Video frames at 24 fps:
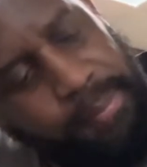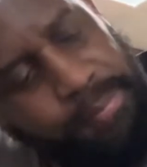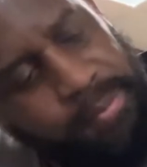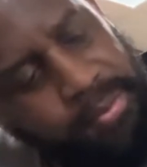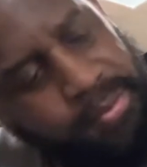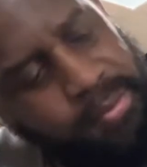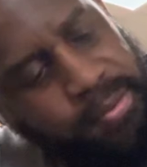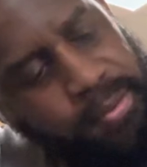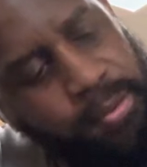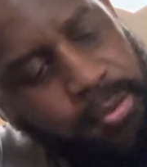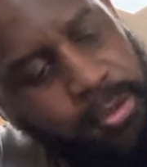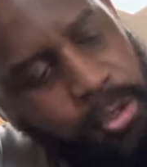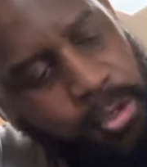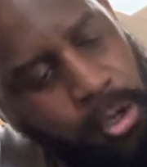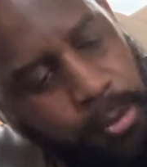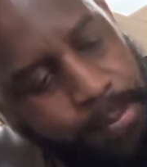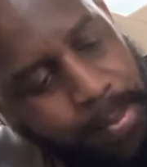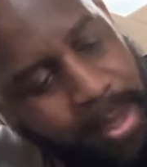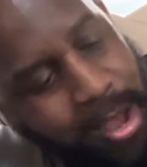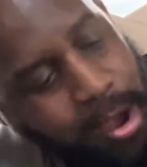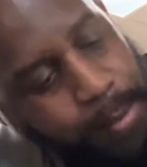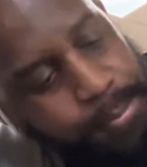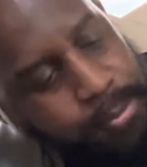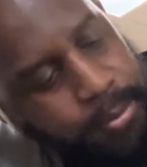this is a dope
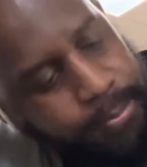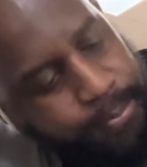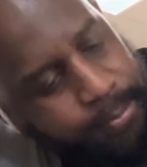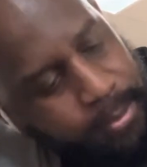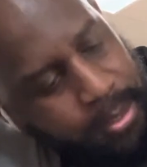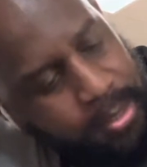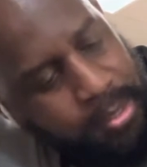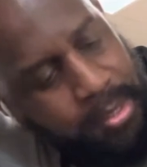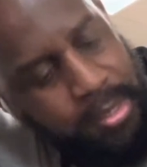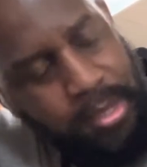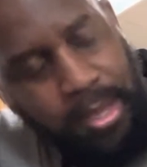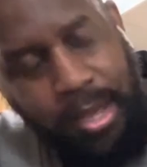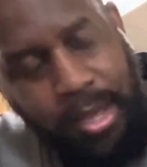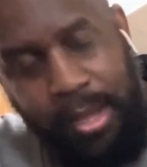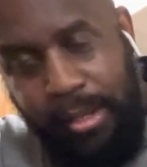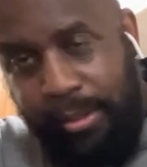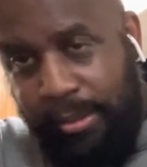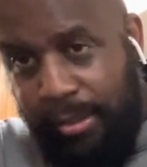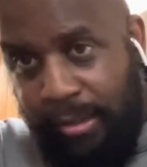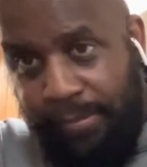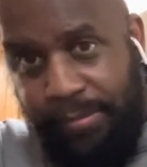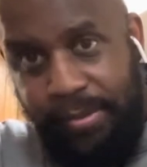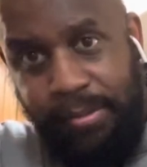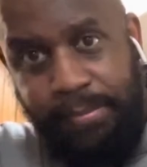album. I
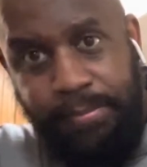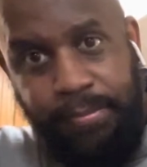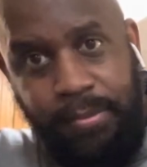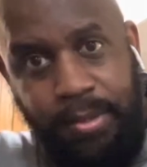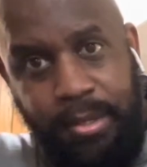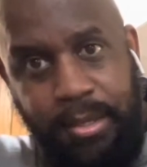love it.